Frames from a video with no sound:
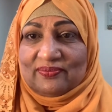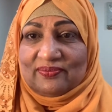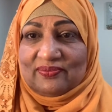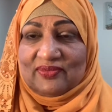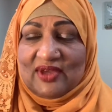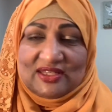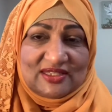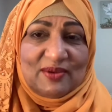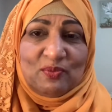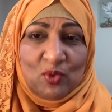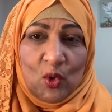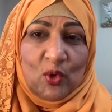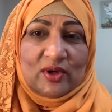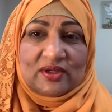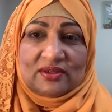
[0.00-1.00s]
It's
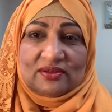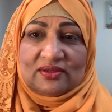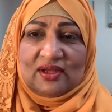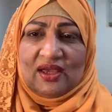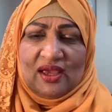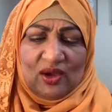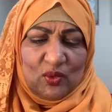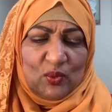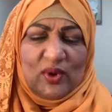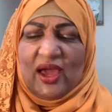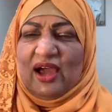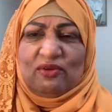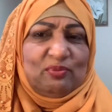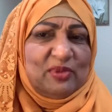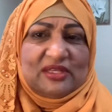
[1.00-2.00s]
important. We
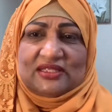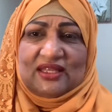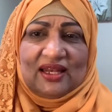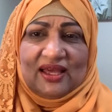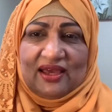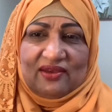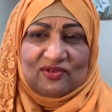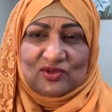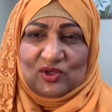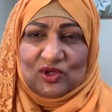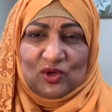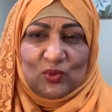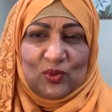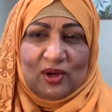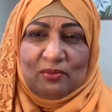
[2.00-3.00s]
have busy lives. You know,
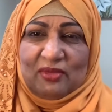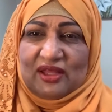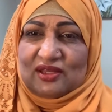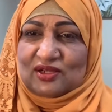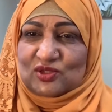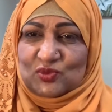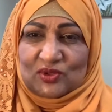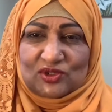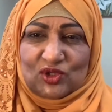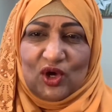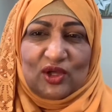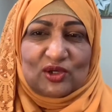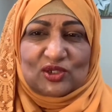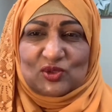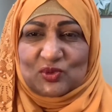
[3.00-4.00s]
we're mothers, we're
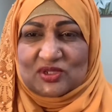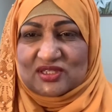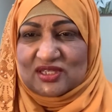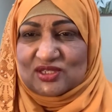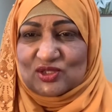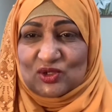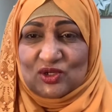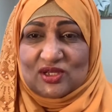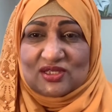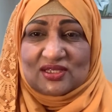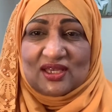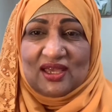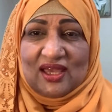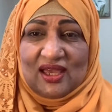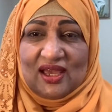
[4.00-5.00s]
daughters, we're sisters,
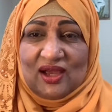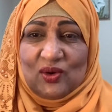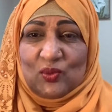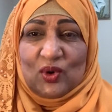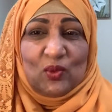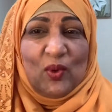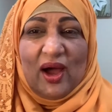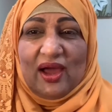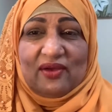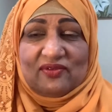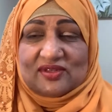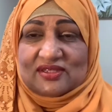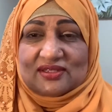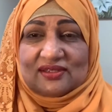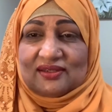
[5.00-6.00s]
we're
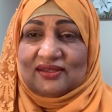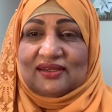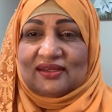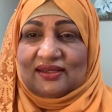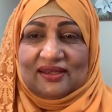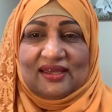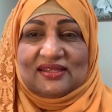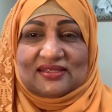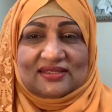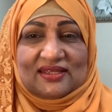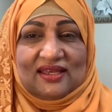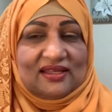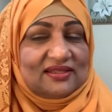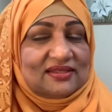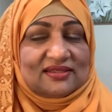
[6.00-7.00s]
wives.
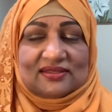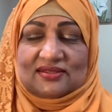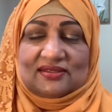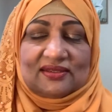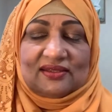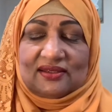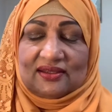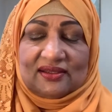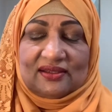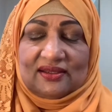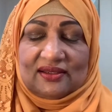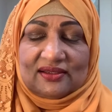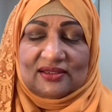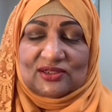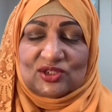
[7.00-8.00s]

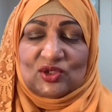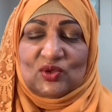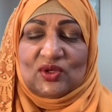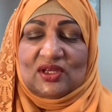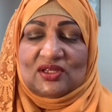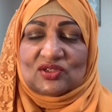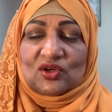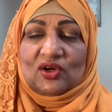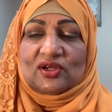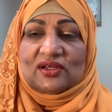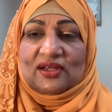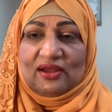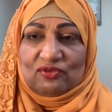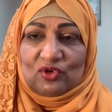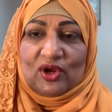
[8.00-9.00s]
The duties are
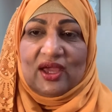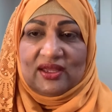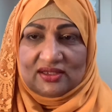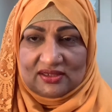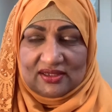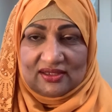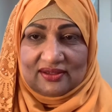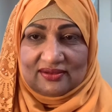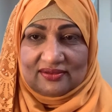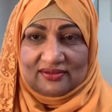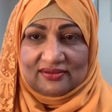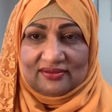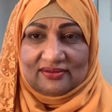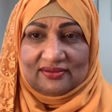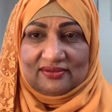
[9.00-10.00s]
never ending.
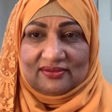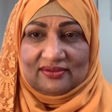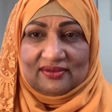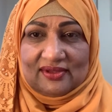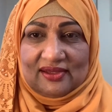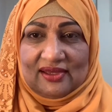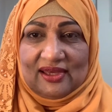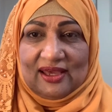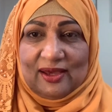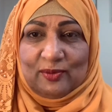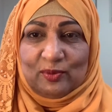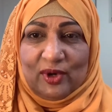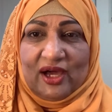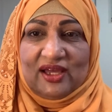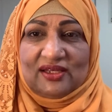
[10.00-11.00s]

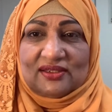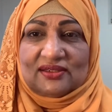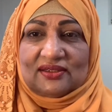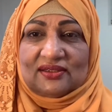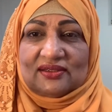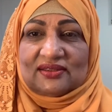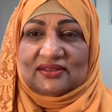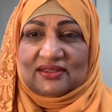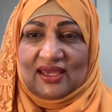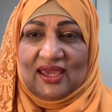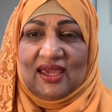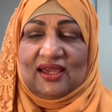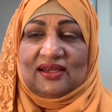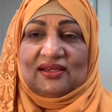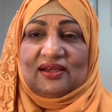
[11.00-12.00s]
But
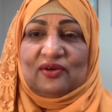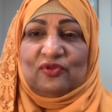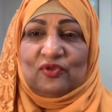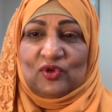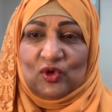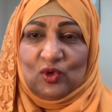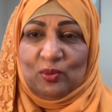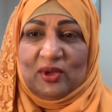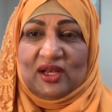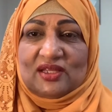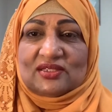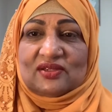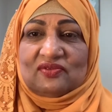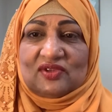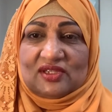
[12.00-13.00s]
take a few minutes
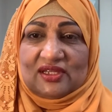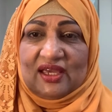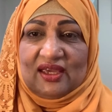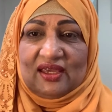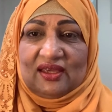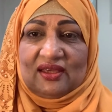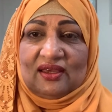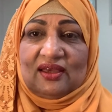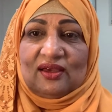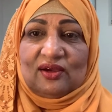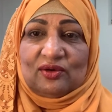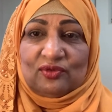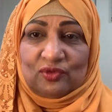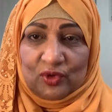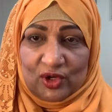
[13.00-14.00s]
of the day
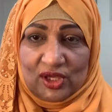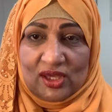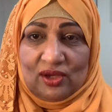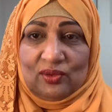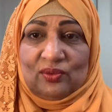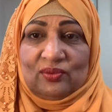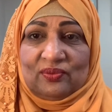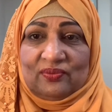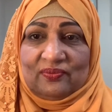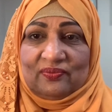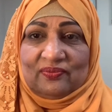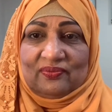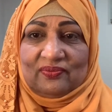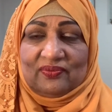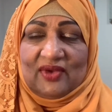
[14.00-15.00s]
for you.
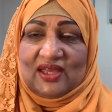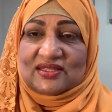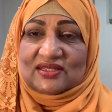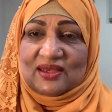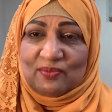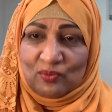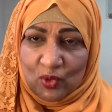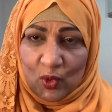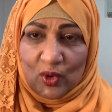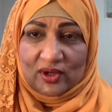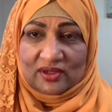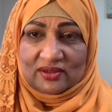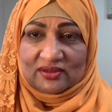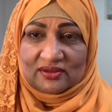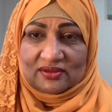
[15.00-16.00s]
It's important.